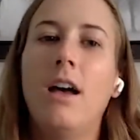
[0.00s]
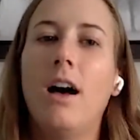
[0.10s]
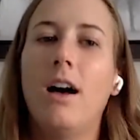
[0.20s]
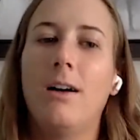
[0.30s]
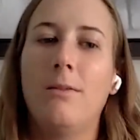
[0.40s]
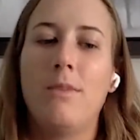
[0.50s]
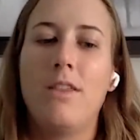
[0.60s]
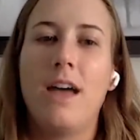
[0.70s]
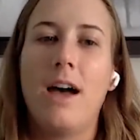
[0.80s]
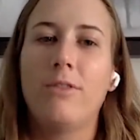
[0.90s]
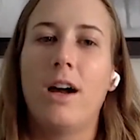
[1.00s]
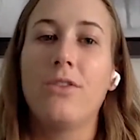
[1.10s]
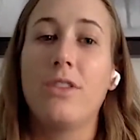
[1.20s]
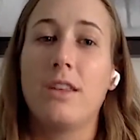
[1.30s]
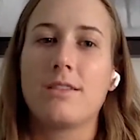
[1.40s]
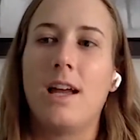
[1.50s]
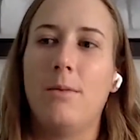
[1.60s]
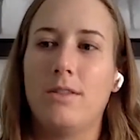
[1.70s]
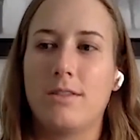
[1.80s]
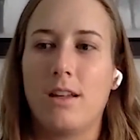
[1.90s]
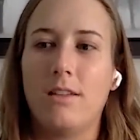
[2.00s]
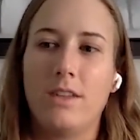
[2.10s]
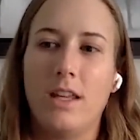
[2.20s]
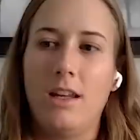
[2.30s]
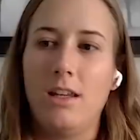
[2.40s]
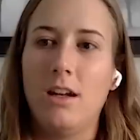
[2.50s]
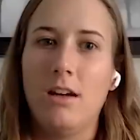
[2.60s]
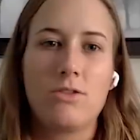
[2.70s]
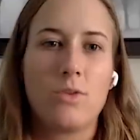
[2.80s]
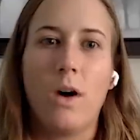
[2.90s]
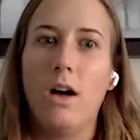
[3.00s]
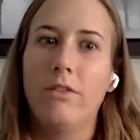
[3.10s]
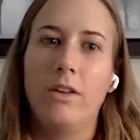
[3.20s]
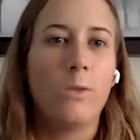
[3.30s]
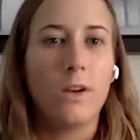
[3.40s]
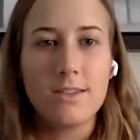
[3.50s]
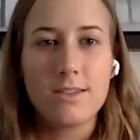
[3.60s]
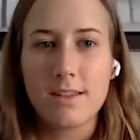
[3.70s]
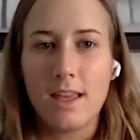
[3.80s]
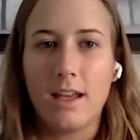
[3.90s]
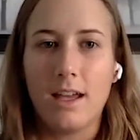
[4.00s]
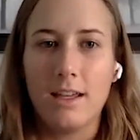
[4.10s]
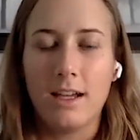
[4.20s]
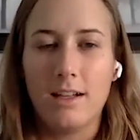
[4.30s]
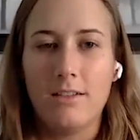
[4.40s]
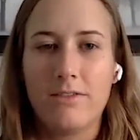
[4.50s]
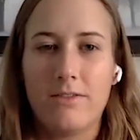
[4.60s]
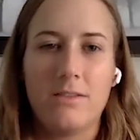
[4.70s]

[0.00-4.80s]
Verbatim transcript: um, that route this time instead of getting, you know, 12 at once, like I kind of